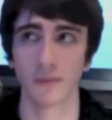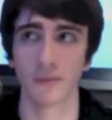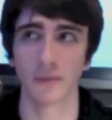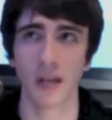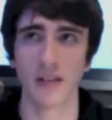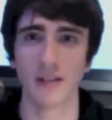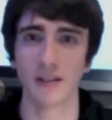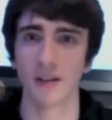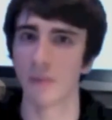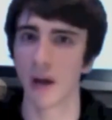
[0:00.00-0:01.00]
friend
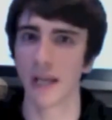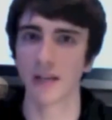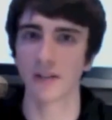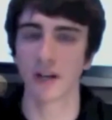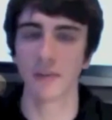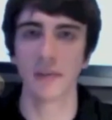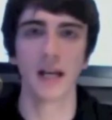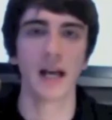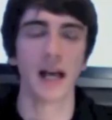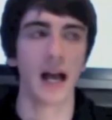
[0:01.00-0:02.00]
of mine at the time,
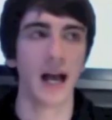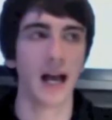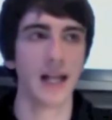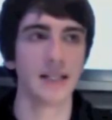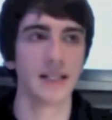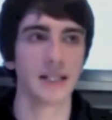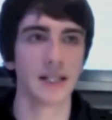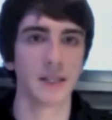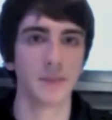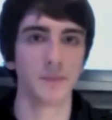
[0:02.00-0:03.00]
and
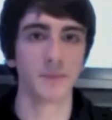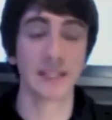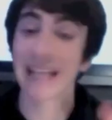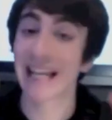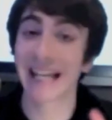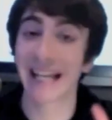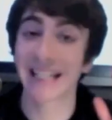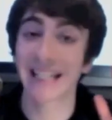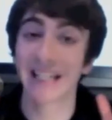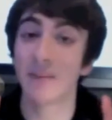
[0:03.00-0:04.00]
sadly had
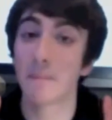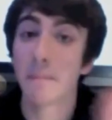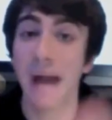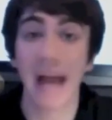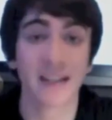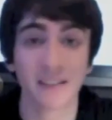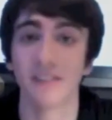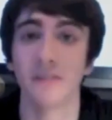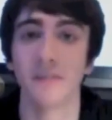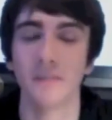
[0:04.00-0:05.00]
to give it back to
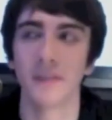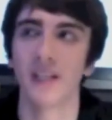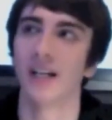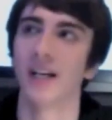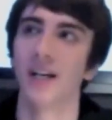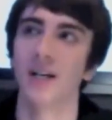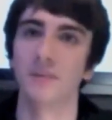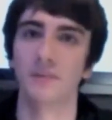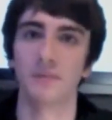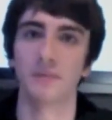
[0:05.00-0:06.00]
them.
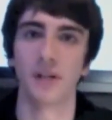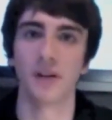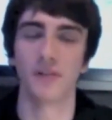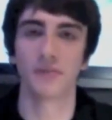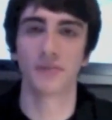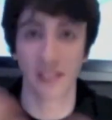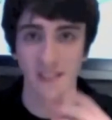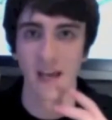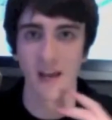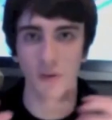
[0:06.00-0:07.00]
But since
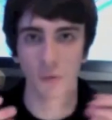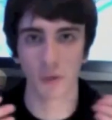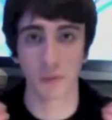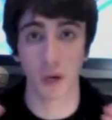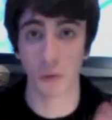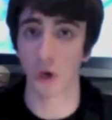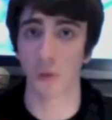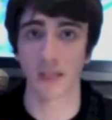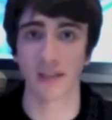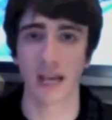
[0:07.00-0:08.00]
then I wanted my own
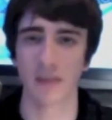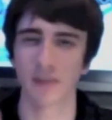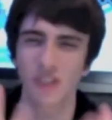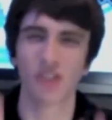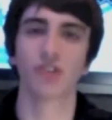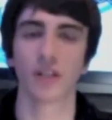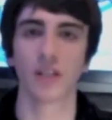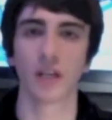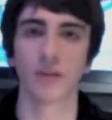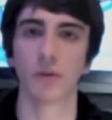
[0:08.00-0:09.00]
copy of the game, because it's just nice
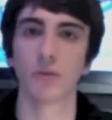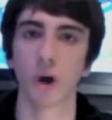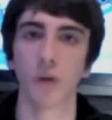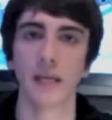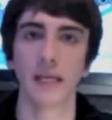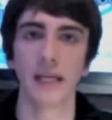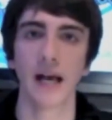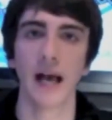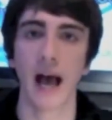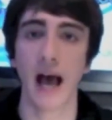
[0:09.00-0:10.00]
to have your own copy,
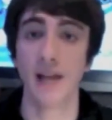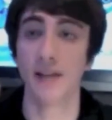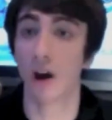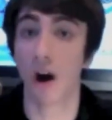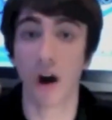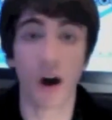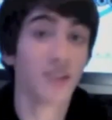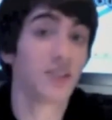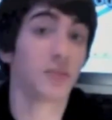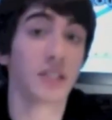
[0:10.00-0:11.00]
and I
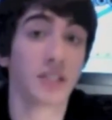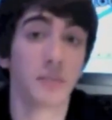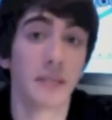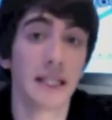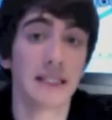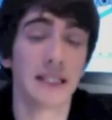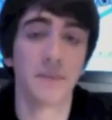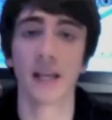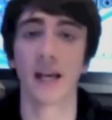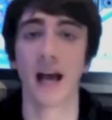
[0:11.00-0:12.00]
still need to complete it.
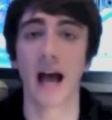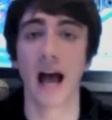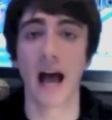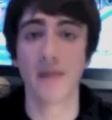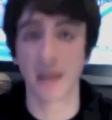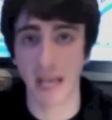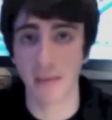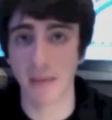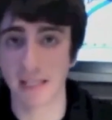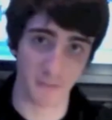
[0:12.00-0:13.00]
And that game
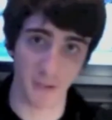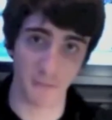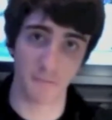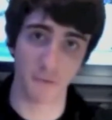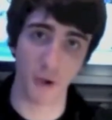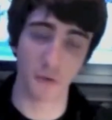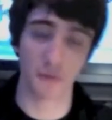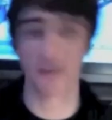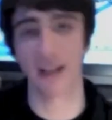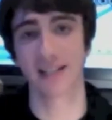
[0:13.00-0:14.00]
is Final
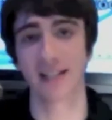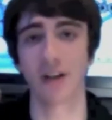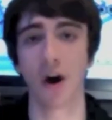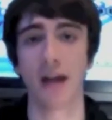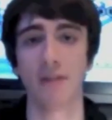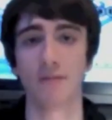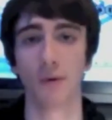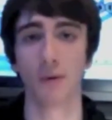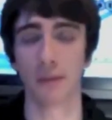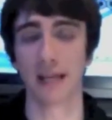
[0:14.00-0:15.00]
Fantasy IX
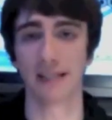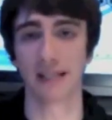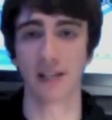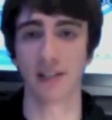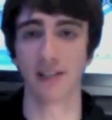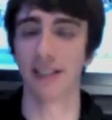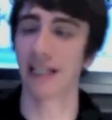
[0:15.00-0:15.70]
for the PlayStation.